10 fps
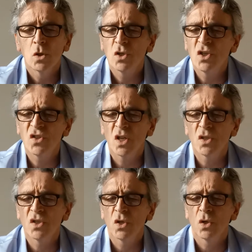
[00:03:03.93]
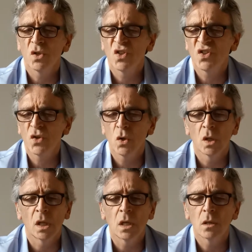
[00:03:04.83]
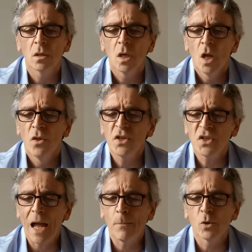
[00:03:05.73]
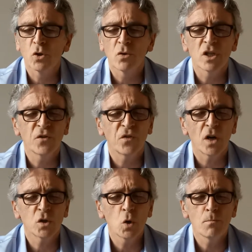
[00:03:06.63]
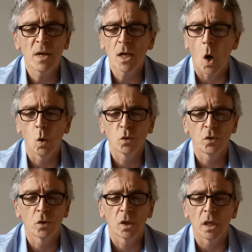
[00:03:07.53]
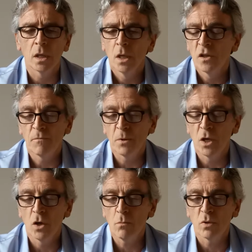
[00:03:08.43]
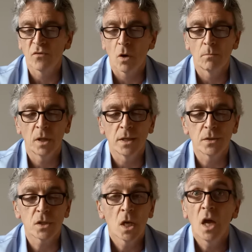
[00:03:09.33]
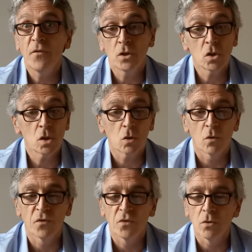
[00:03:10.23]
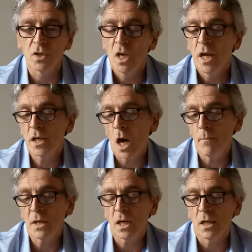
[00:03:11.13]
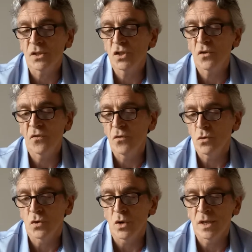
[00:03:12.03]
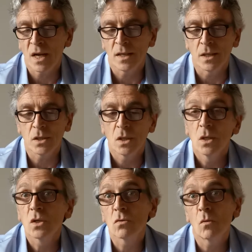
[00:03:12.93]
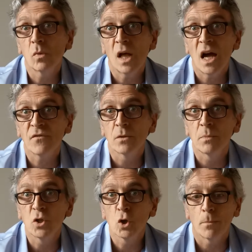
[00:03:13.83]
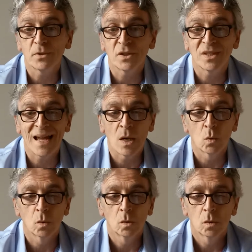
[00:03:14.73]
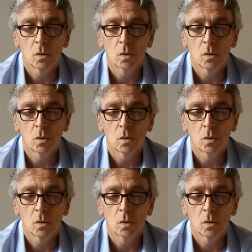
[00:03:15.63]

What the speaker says: She said sternly, "This apple tree is far too big, old and ugly. There have been a number of complaints. If it doesn't grow fruit, it can't be classed as a fruit tree, can it? So it will have to be chopped down."